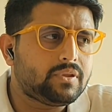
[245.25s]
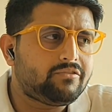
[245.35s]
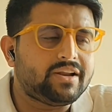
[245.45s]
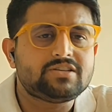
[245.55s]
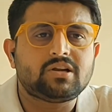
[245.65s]

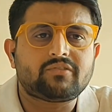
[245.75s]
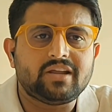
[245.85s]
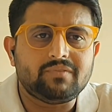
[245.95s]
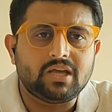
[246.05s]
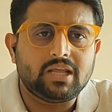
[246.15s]

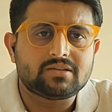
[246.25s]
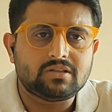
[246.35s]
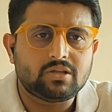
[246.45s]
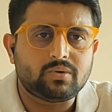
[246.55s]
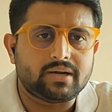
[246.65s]
crime areas
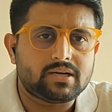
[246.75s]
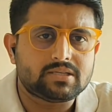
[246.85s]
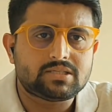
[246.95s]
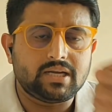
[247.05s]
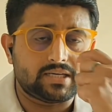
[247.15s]
in the
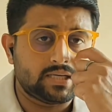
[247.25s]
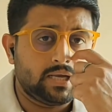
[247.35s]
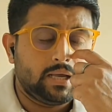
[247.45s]
United States.